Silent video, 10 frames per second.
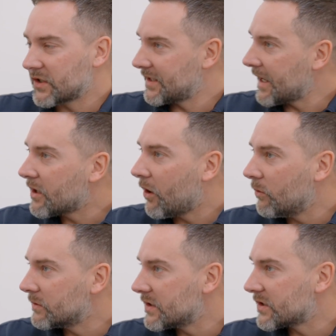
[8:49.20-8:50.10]

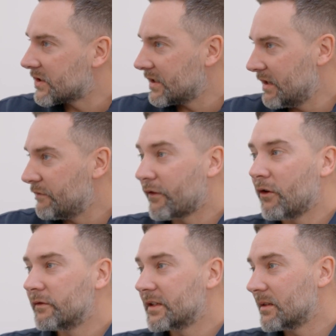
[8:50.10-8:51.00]
stakeholders
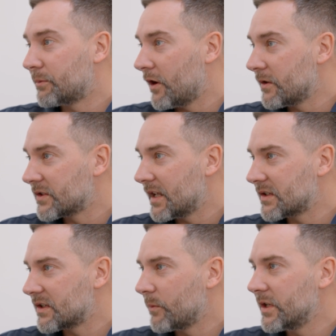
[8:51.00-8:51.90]
involved in the
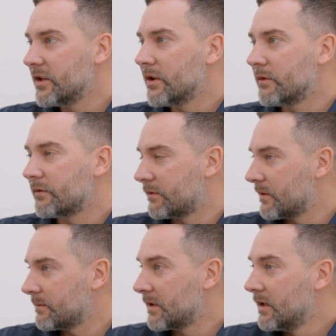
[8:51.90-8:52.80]
process, and we knew
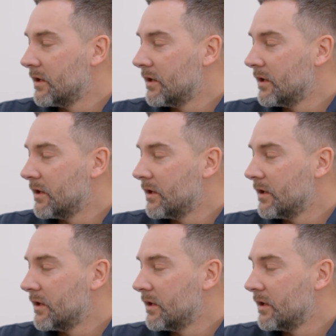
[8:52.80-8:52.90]
from